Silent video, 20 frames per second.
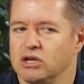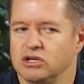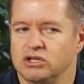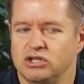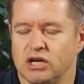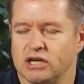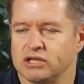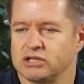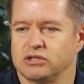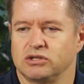
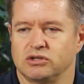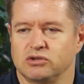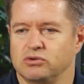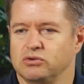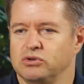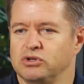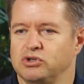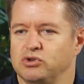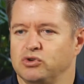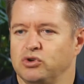just as
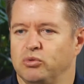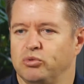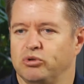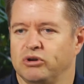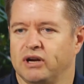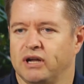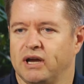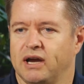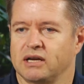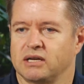good as your
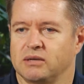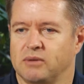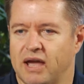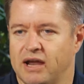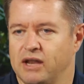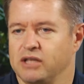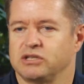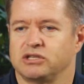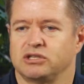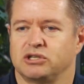product
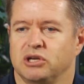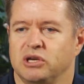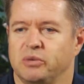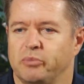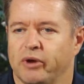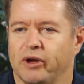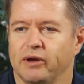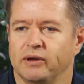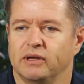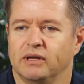and it's
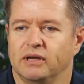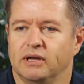cheaper,